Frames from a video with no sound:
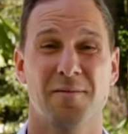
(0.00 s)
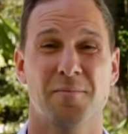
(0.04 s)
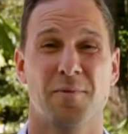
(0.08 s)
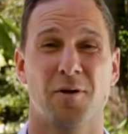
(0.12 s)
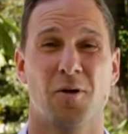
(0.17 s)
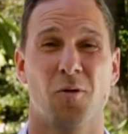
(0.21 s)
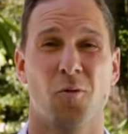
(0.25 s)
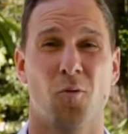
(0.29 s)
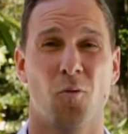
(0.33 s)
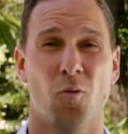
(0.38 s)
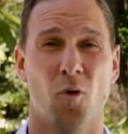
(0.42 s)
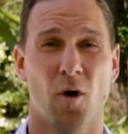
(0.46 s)

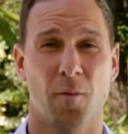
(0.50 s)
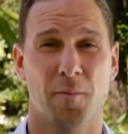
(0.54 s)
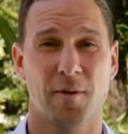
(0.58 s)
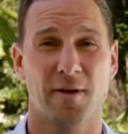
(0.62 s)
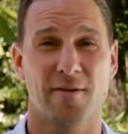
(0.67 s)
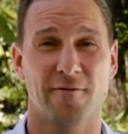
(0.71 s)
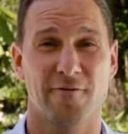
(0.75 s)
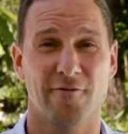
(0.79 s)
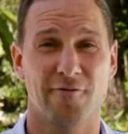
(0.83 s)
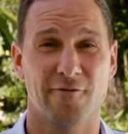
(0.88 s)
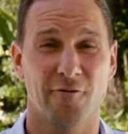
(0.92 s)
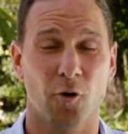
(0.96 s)
but a
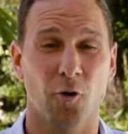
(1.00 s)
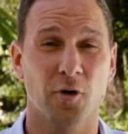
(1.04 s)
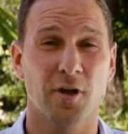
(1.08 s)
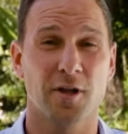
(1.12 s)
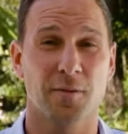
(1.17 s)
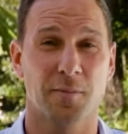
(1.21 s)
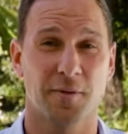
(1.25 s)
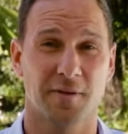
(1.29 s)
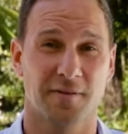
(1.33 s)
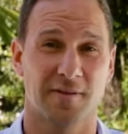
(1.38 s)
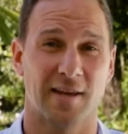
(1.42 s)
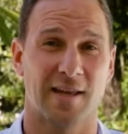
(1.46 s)
whopping
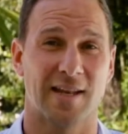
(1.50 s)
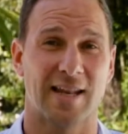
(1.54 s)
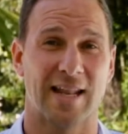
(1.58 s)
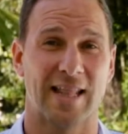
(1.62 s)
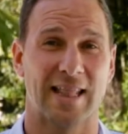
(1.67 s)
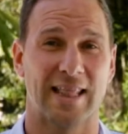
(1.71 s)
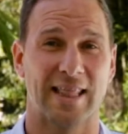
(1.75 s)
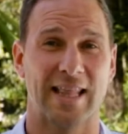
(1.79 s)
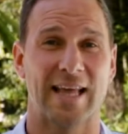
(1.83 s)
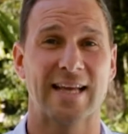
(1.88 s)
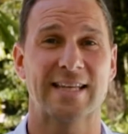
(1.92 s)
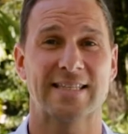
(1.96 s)
40%
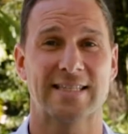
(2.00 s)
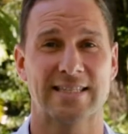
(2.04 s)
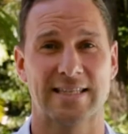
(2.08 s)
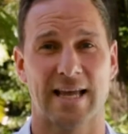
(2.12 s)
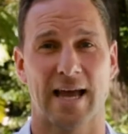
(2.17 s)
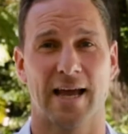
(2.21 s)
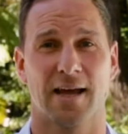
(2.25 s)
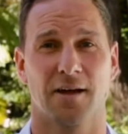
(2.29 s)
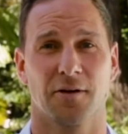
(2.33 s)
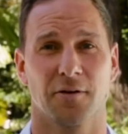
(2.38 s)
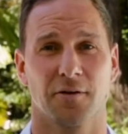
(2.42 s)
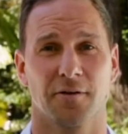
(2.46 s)
less
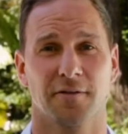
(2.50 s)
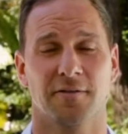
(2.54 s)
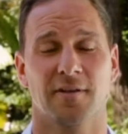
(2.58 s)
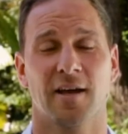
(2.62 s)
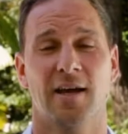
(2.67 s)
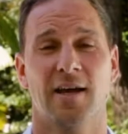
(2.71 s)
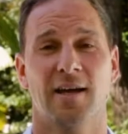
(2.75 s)
sales